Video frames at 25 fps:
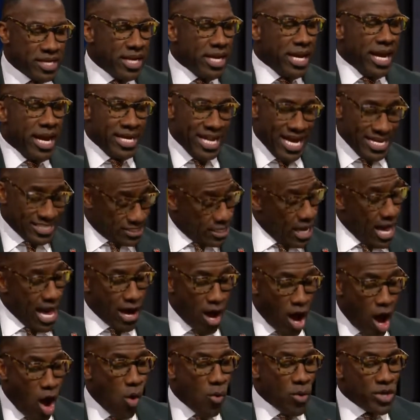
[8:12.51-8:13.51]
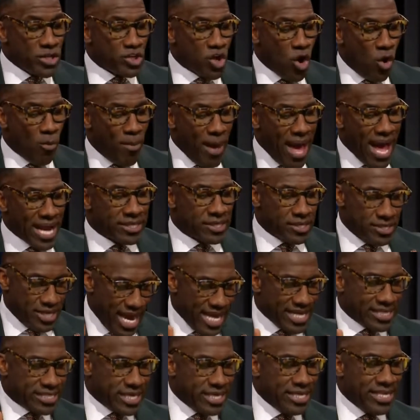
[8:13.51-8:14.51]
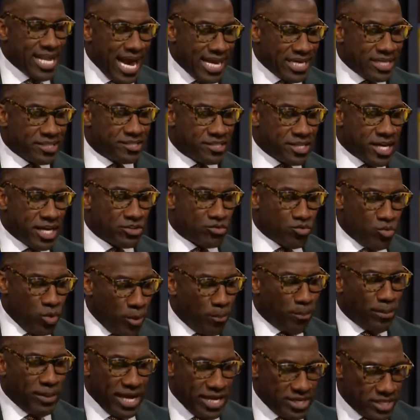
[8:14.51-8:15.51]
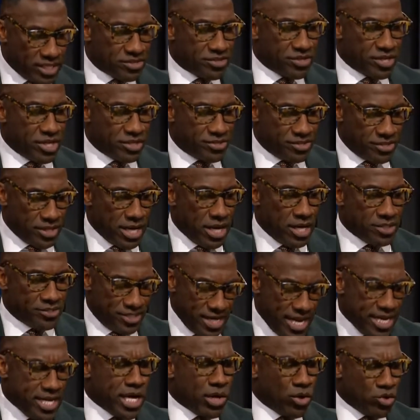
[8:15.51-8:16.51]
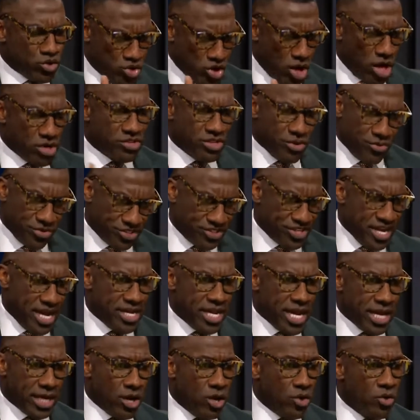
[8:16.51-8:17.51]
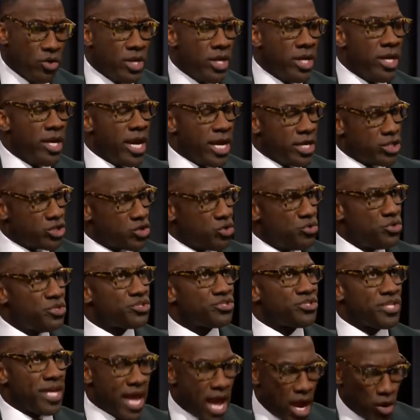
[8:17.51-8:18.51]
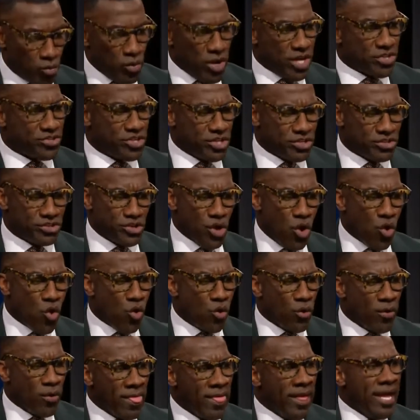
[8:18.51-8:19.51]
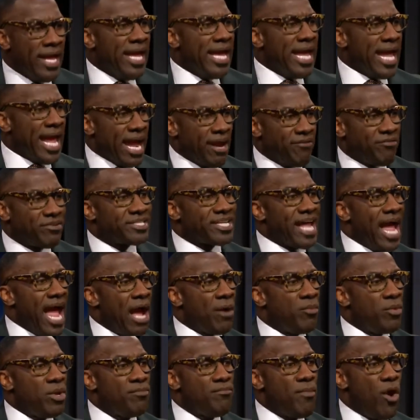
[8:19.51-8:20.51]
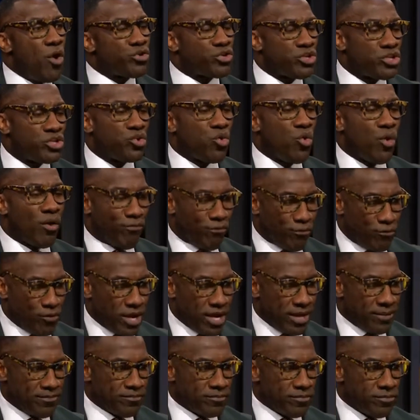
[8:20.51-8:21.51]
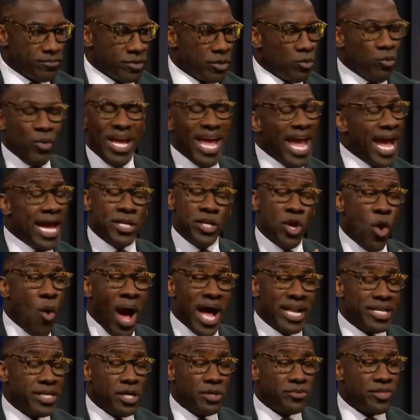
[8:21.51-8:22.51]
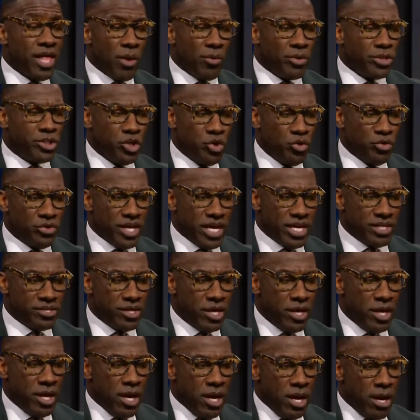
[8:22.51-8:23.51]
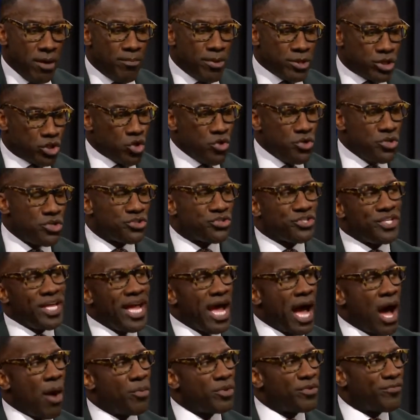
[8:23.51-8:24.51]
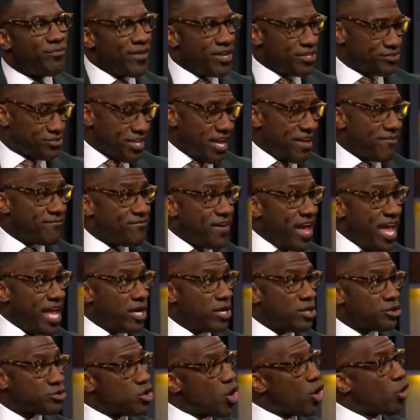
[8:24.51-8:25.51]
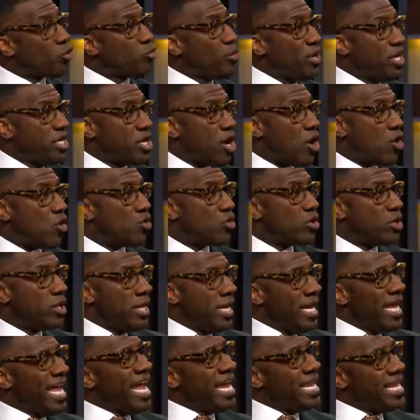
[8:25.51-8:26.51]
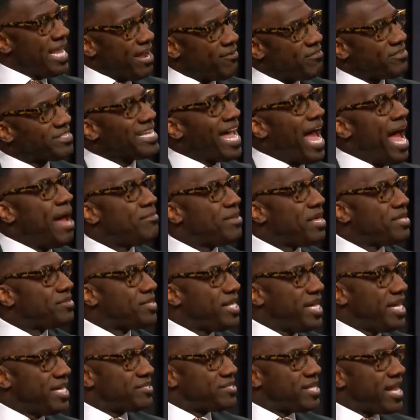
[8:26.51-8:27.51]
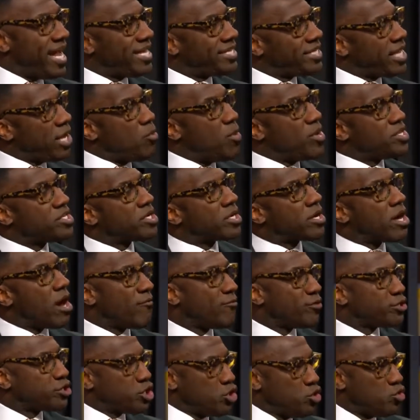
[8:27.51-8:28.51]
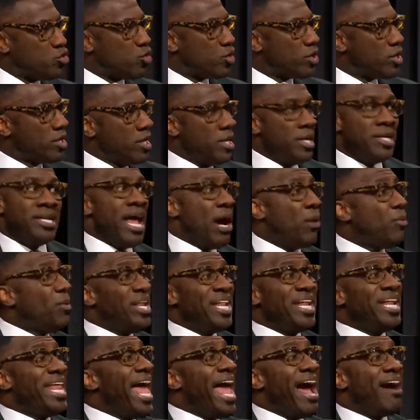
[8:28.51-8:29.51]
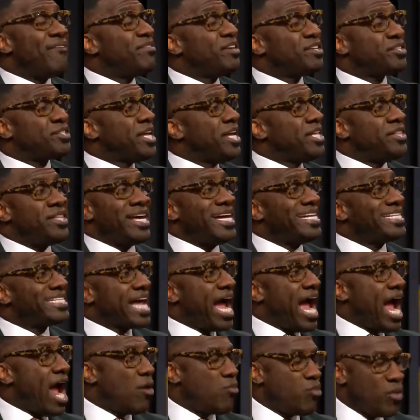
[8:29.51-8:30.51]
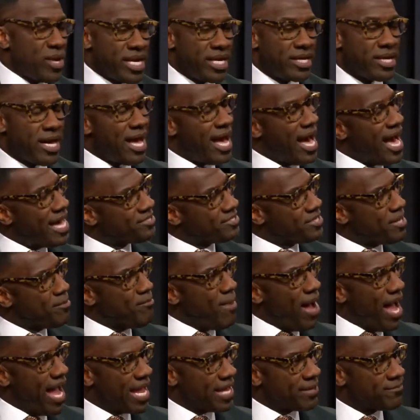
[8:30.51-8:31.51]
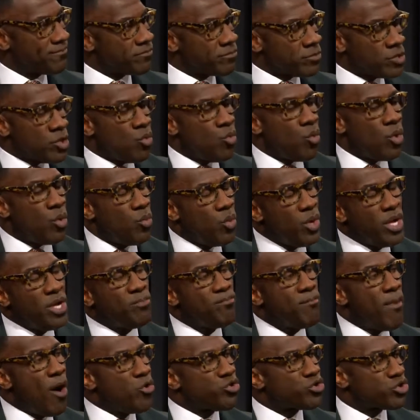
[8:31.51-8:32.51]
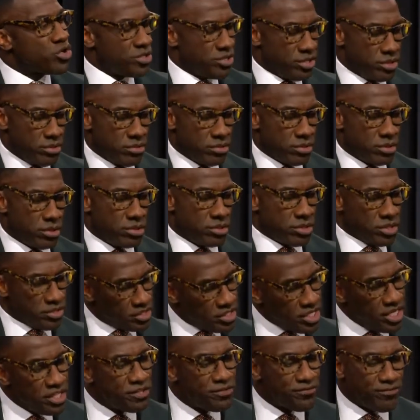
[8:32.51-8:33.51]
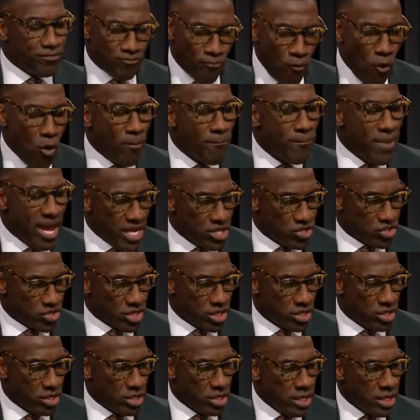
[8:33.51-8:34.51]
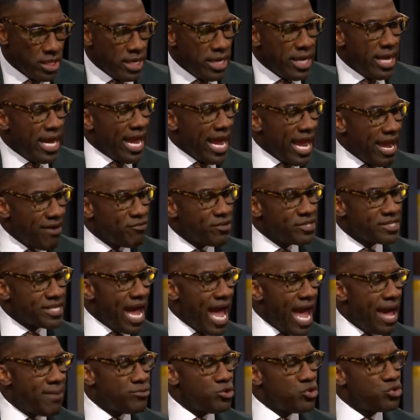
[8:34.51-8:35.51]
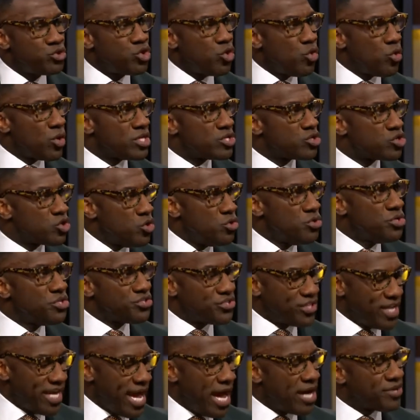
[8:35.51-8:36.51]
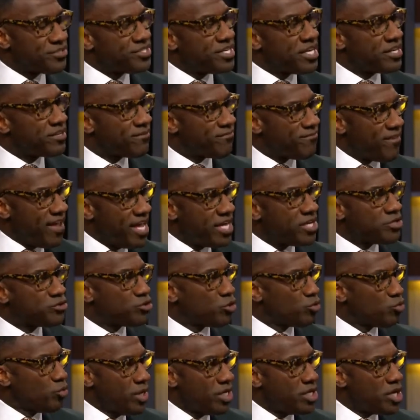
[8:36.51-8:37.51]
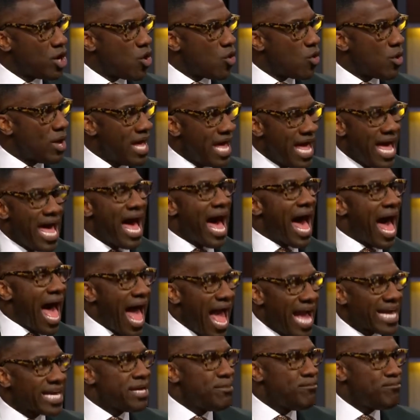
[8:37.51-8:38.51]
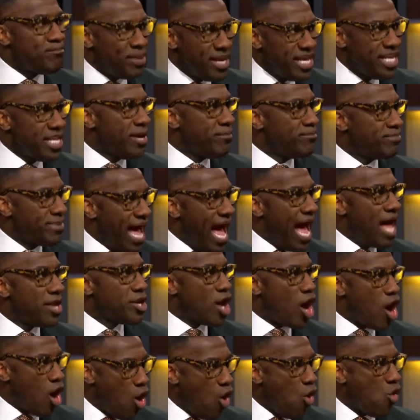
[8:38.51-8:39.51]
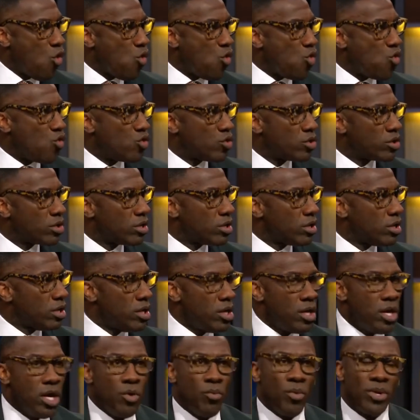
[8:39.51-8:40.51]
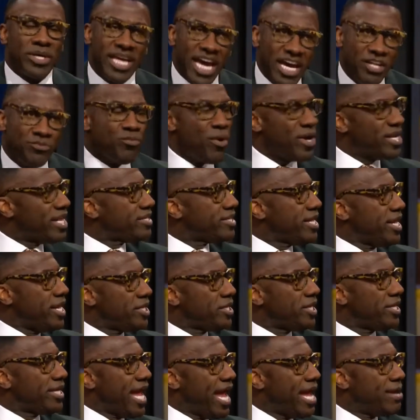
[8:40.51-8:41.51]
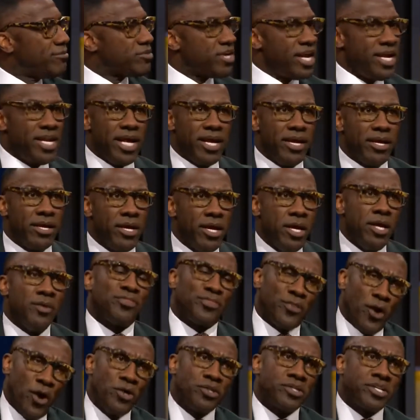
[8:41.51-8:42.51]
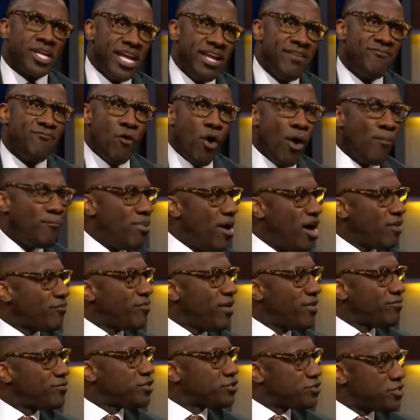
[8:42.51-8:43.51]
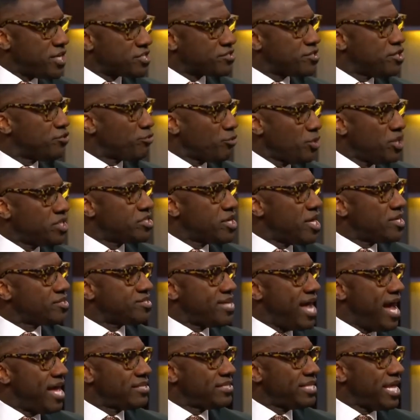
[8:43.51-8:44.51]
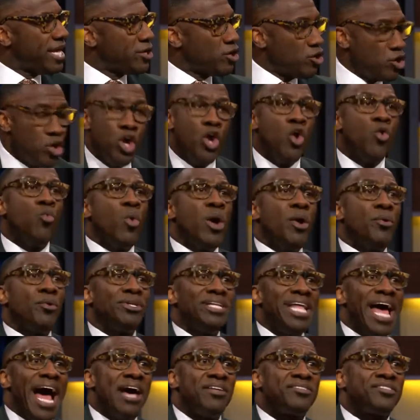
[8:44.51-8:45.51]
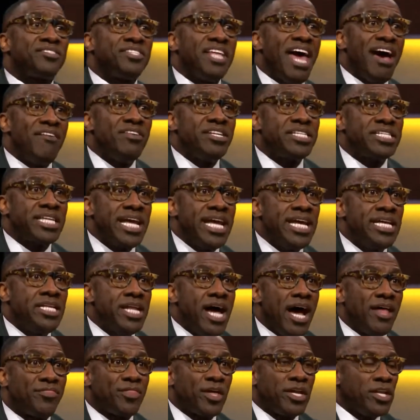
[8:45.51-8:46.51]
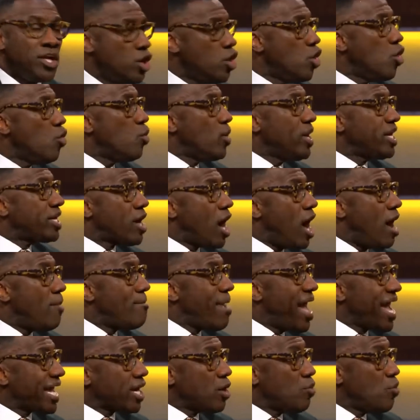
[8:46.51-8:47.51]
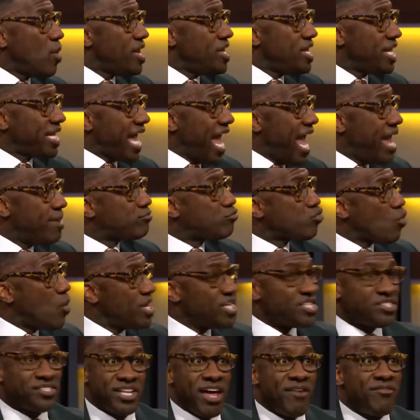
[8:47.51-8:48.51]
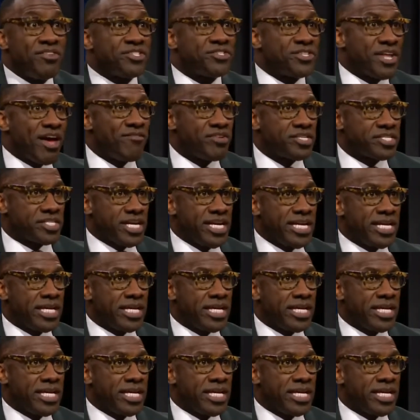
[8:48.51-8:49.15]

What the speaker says: And I always go back to 1996. We were playing the San Diego Chargers. They were in San Diego, and Junior Seau, rest his soul. Every time we motioned to a front, we had no idea they would do this. But Junior Seau would say Vegas or Reno. And every time they did that, they went to cover 2. Now, we didn't have this in the entire week. I said, Mike, when we motion to this formation, every time you do it, Junior Seau says Vegas or Reno, I can beat him down the hole. Well, guess what at the end of the game, Jenny? 13 for $156 and 3 touchdowns later. We were down 17-0. We come back and win the game 27-17.